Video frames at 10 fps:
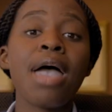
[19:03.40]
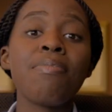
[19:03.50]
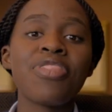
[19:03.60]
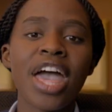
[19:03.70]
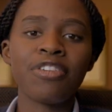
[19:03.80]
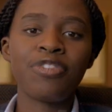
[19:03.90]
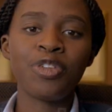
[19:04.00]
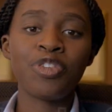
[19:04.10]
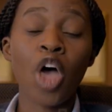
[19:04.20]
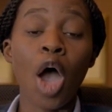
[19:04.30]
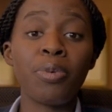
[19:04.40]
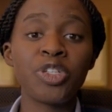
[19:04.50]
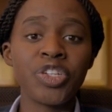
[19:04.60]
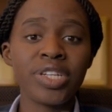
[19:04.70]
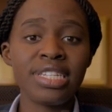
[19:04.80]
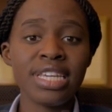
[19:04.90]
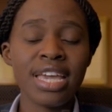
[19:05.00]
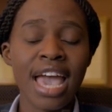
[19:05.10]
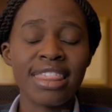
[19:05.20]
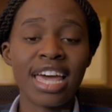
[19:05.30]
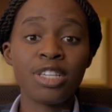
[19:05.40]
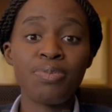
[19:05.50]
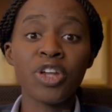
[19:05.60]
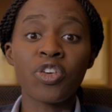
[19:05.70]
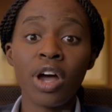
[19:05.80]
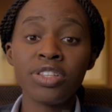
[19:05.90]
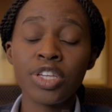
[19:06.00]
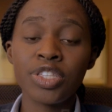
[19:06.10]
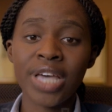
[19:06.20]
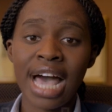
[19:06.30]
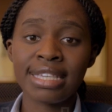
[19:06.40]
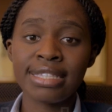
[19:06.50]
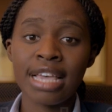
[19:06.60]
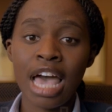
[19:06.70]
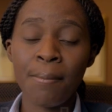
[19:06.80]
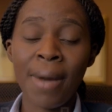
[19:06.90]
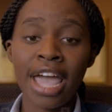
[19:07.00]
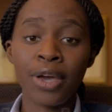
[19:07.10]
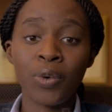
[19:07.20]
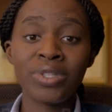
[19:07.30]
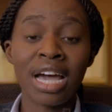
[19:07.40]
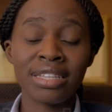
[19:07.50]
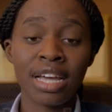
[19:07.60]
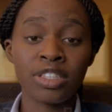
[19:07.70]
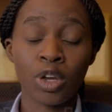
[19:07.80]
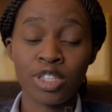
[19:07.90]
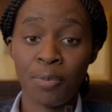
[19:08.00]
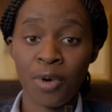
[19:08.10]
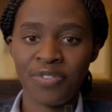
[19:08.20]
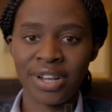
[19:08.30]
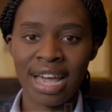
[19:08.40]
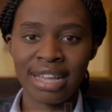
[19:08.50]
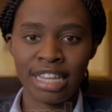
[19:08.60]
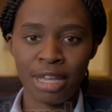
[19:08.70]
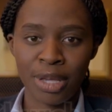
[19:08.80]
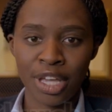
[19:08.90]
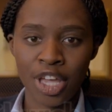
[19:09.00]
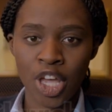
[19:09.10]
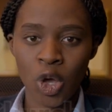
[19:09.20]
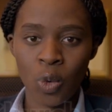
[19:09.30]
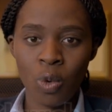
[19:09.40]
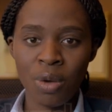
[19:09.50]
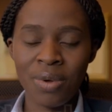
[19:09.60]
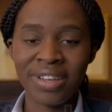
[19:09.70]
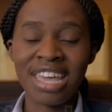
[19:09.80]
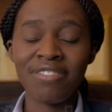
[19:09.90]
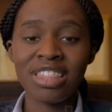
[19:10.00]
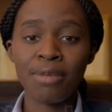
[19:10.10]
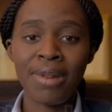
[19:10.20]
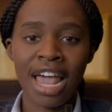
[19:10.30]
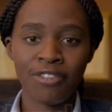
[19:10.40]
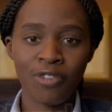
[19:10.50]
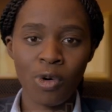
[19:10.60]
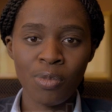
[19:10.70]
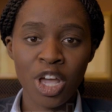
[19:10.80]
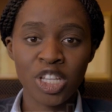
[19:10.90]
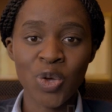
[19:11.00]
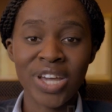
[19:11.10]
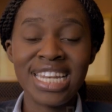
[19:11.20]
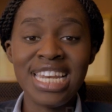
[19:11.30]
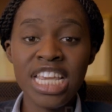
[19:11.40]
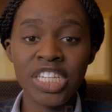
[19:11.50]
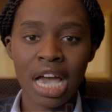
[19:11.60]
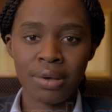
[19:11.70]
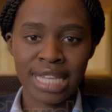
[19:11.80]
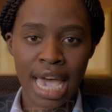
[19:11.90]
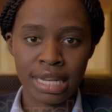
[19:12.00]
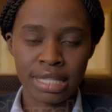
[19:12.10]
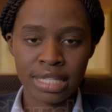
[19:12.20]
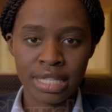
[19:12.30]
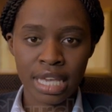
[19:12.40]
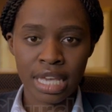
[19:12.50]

I am thankful for the opportunity that has been granted to us by Utata Dr. Prophet Khatebe, where we were given the platform to unleash our talents,